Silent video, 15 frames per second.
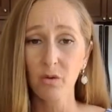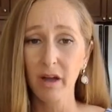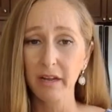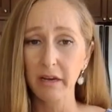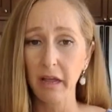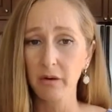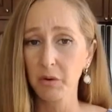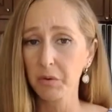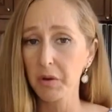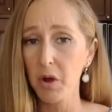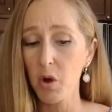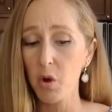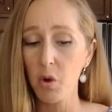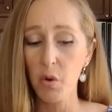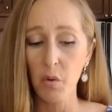I, I don't
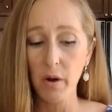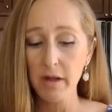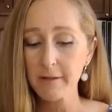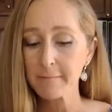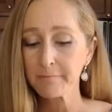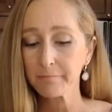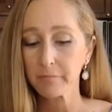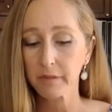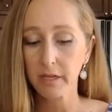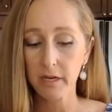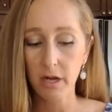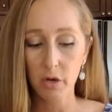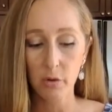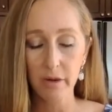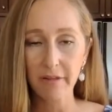know you
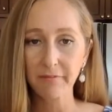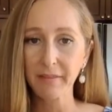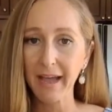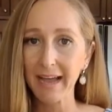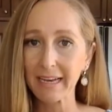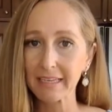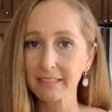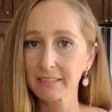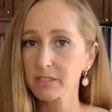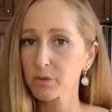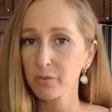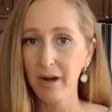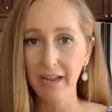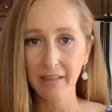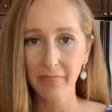know, if that is the
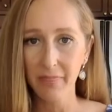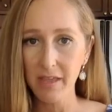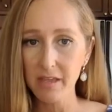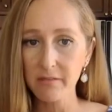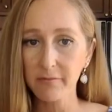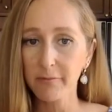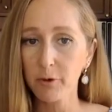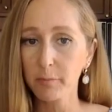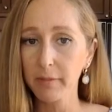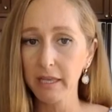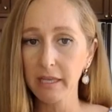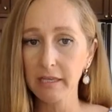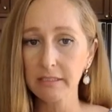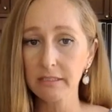right thing for me.